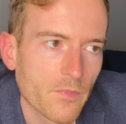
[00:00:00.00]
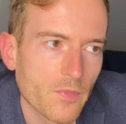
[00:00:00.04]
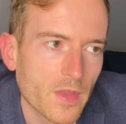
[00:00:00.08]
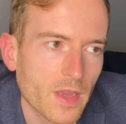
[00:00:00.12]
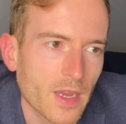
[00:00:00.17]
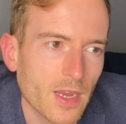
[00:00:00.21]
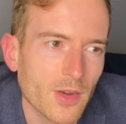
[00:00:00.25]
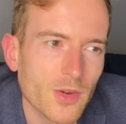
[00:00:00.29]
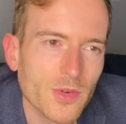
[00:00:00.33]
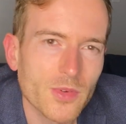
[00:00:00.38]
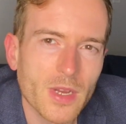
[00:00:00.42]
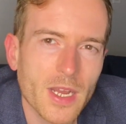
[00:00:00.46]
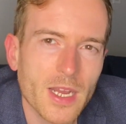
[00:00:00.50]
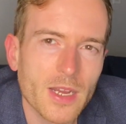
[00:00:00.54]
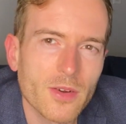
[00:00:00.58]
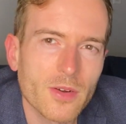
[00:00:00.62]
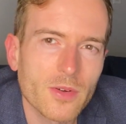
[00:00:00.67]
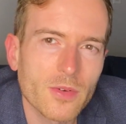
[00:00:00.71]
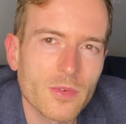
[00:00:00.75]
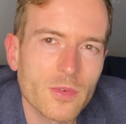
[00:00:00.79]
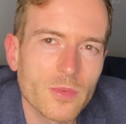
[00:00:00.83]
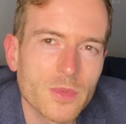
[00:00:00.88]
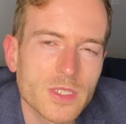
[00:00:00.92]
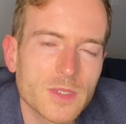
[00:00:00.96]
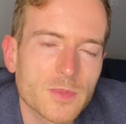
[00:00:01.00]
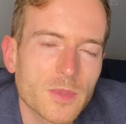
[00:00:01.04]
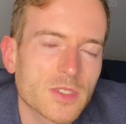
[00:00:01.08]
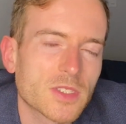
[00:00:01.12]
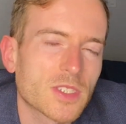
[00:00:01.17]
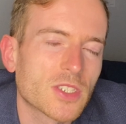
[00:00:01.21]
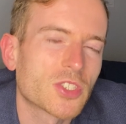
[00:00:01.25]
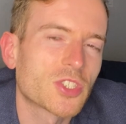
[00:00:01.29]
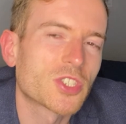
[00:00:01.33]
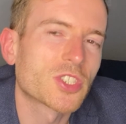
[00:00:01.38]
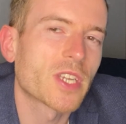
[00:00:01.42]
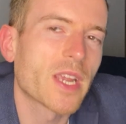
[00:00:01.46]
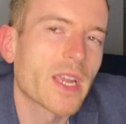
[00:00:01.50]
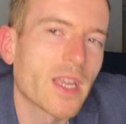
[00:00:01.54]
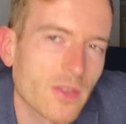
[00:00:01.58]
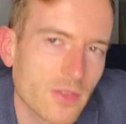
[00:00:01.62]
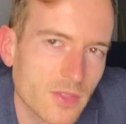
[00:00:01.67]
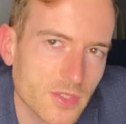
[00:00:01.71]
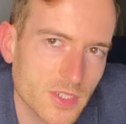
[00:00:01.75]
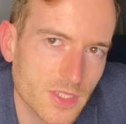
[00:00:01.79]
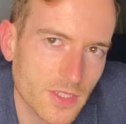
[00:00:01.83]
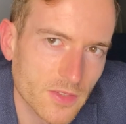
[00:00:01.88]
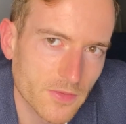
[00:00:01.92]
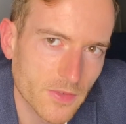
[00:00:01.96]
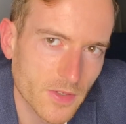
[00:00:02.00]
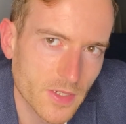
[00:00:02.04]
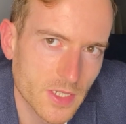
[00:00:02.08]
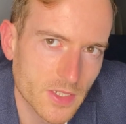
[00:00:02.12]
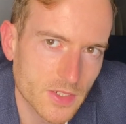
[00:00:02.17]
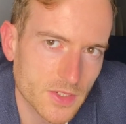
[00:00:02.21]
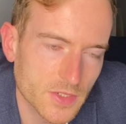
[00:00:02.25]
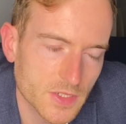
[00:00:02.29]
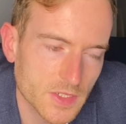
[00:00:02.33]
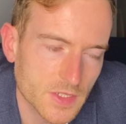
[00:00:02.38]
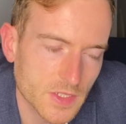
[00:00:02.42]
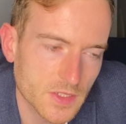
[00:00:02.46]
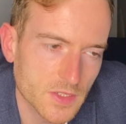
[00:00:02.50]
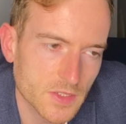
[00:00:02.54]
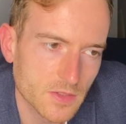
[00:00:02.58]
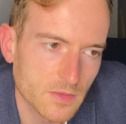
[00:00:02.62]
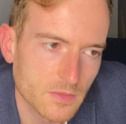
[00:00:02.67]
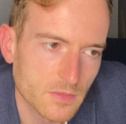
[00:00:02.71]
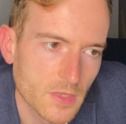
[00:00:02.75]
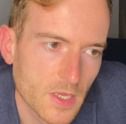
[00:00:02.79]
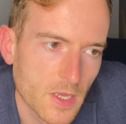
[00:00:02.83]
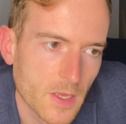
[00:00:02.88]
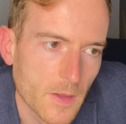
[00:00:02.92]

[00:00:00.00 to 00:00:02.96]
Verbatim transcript: how how are we supposed to challenge the financial system?